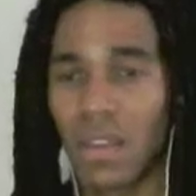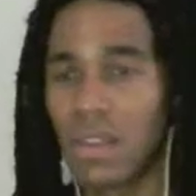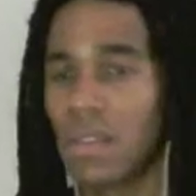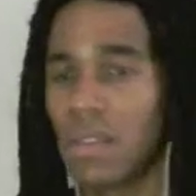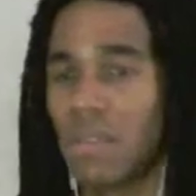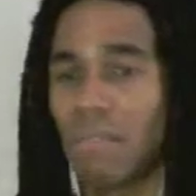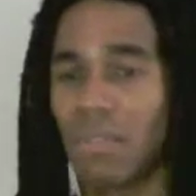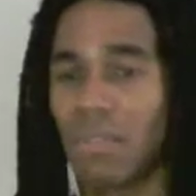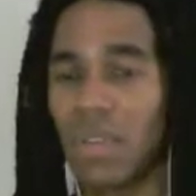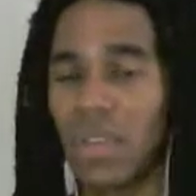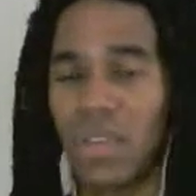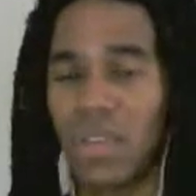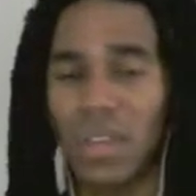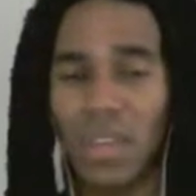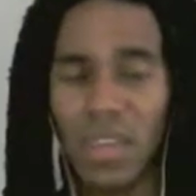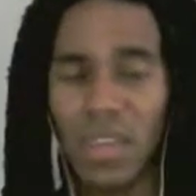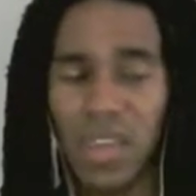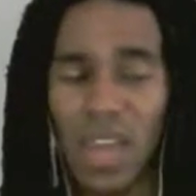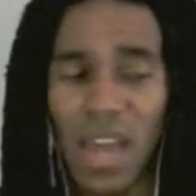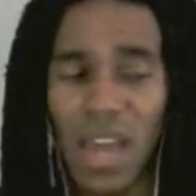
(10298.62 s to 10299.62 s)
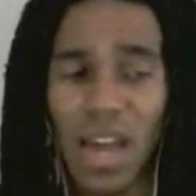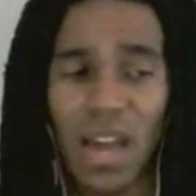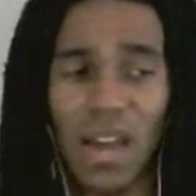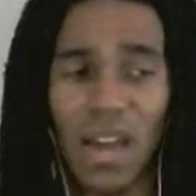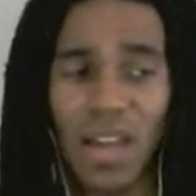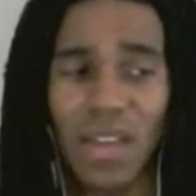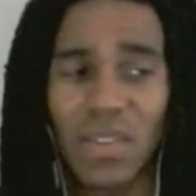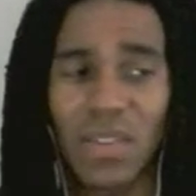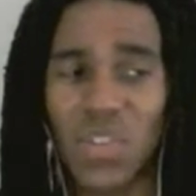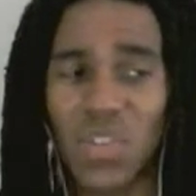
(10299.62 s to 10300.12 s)
But yeah,
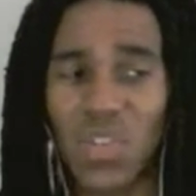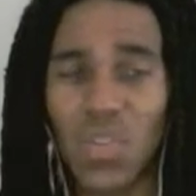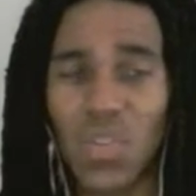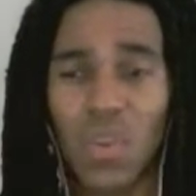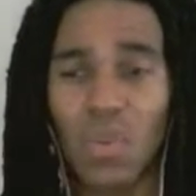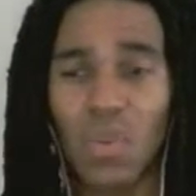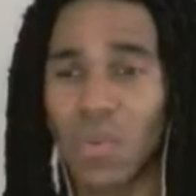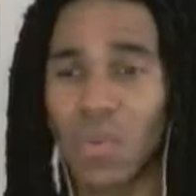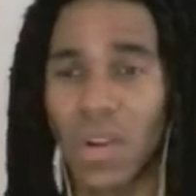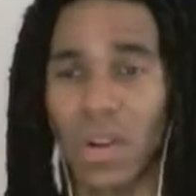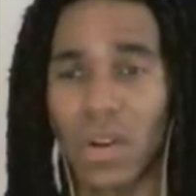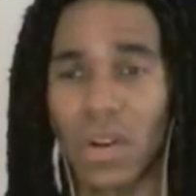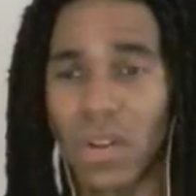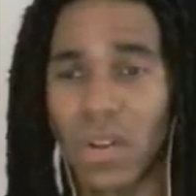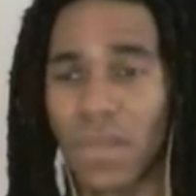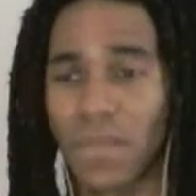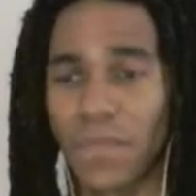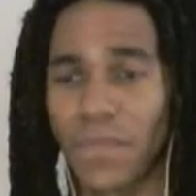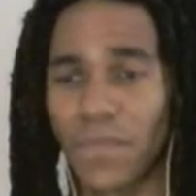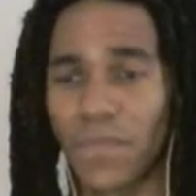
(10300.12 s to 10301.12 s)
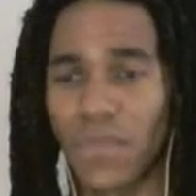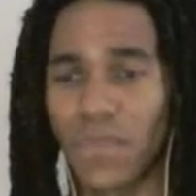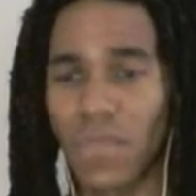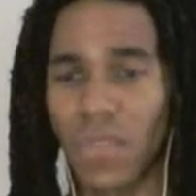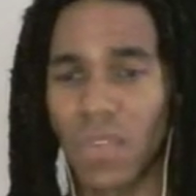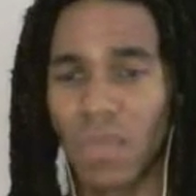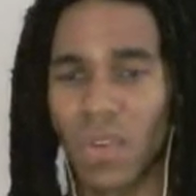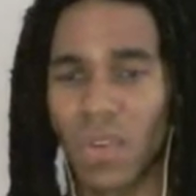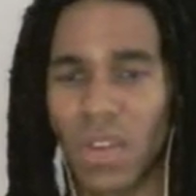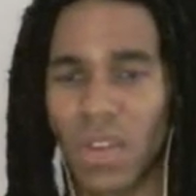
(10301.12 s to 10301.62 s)
it's so weird.
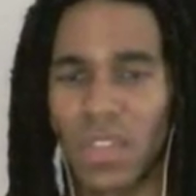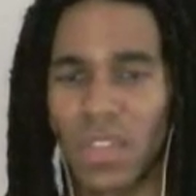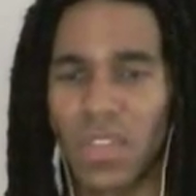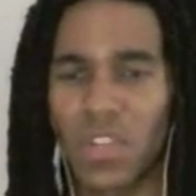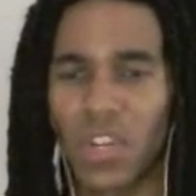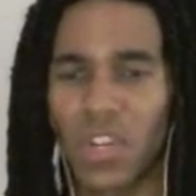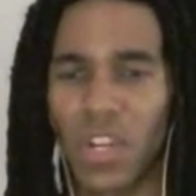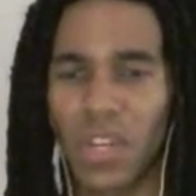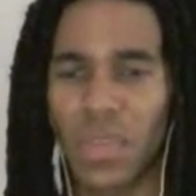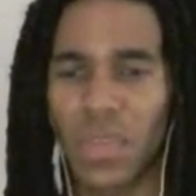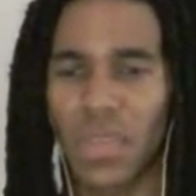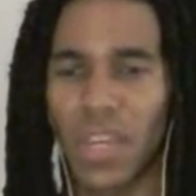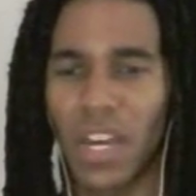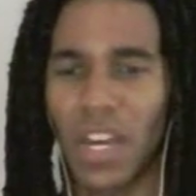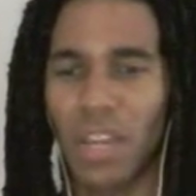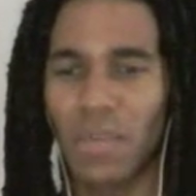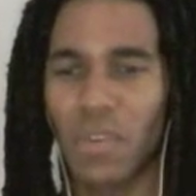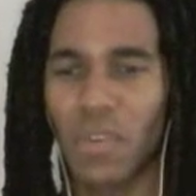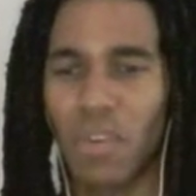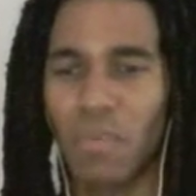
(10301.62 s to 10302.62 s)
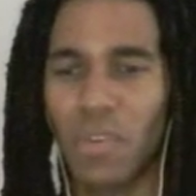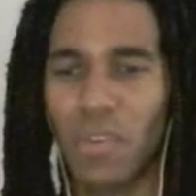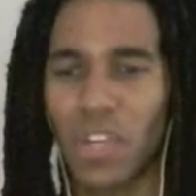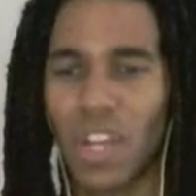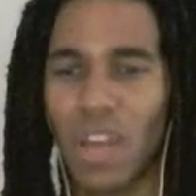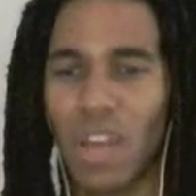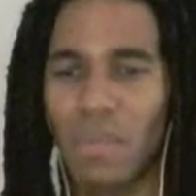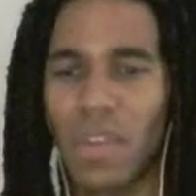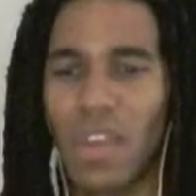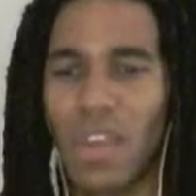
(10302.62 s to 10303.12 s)
Welcome to the junk, the item super
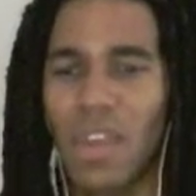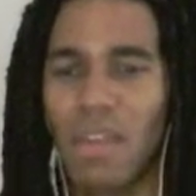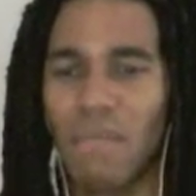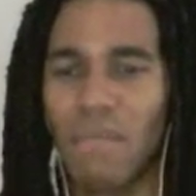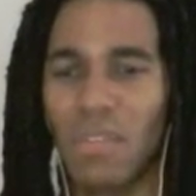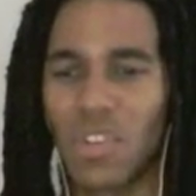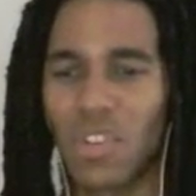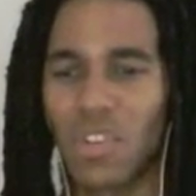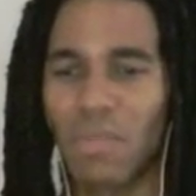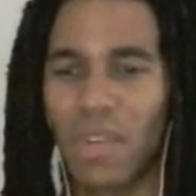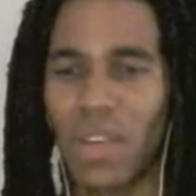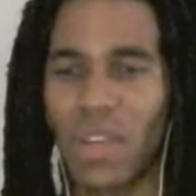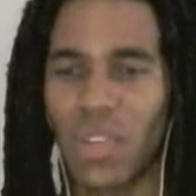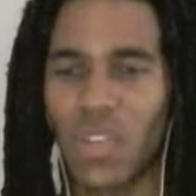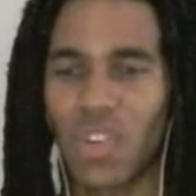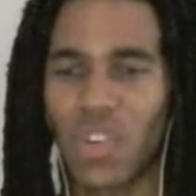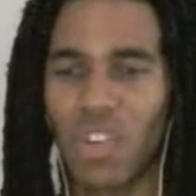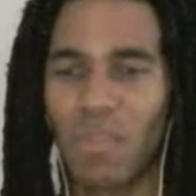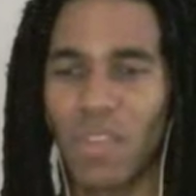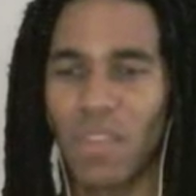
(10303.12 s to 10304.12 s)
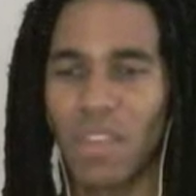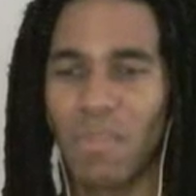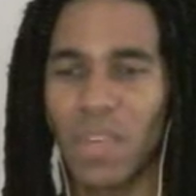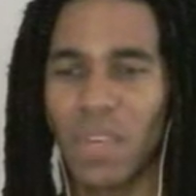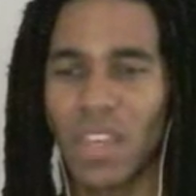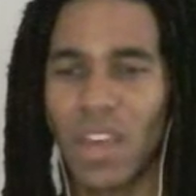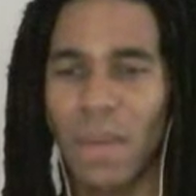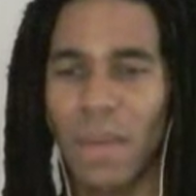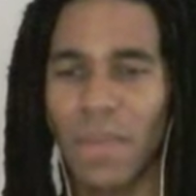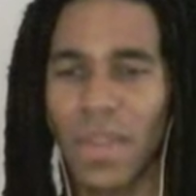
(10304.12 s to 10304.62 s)
shop. Mr. Bassett told me you'd be
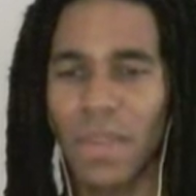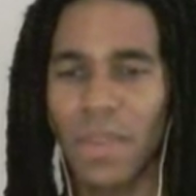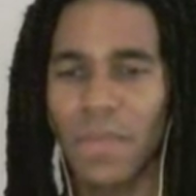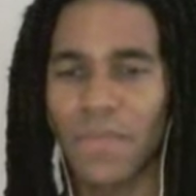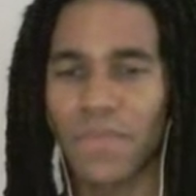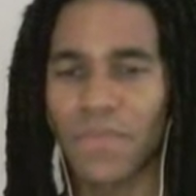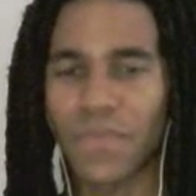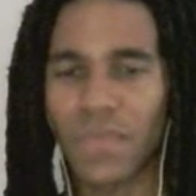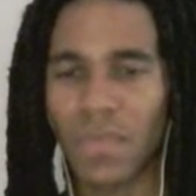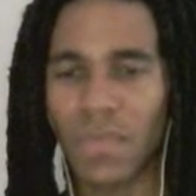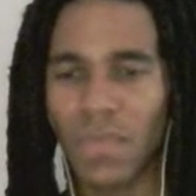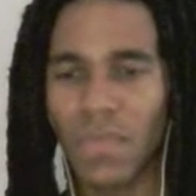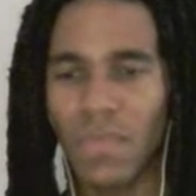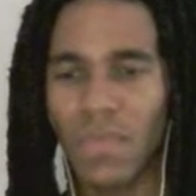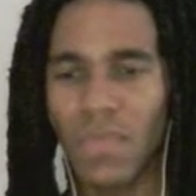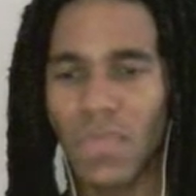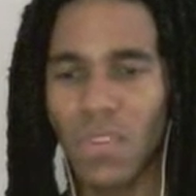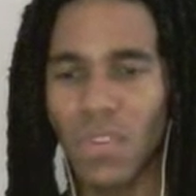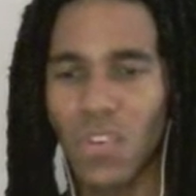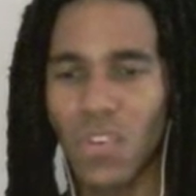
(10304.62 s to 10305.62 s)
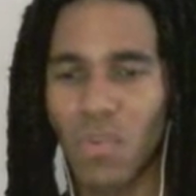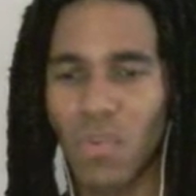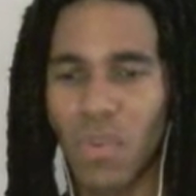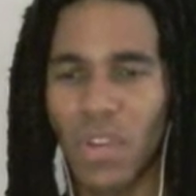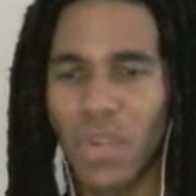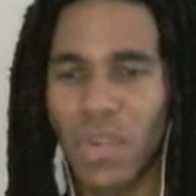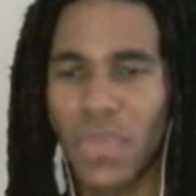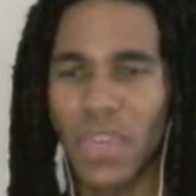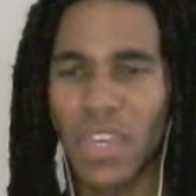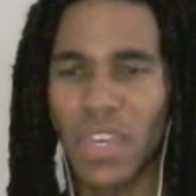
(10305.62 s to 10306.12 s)
coming. So what do
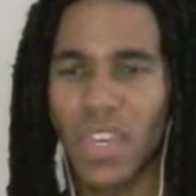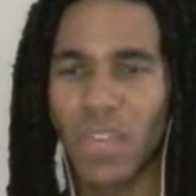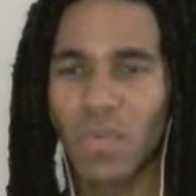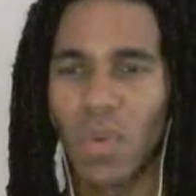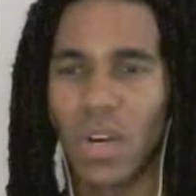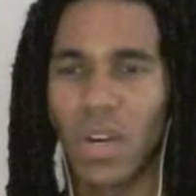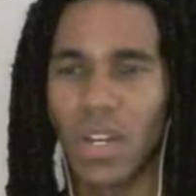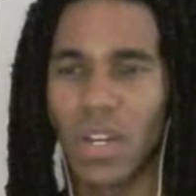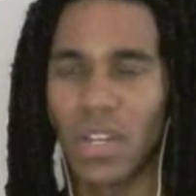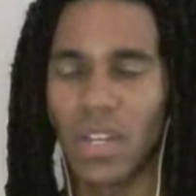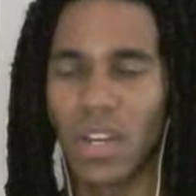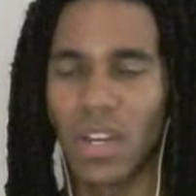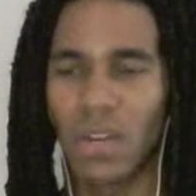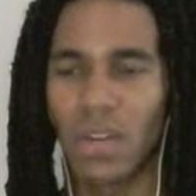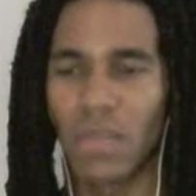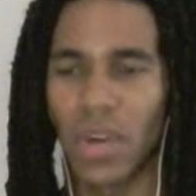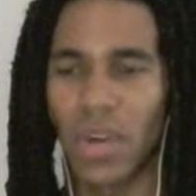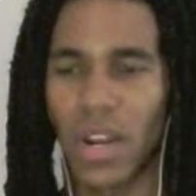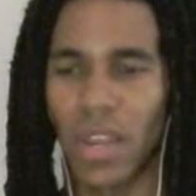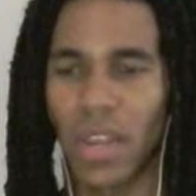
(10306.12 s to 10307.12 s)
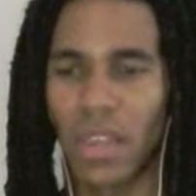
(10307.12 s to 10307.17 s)
you think you'd want? A ring.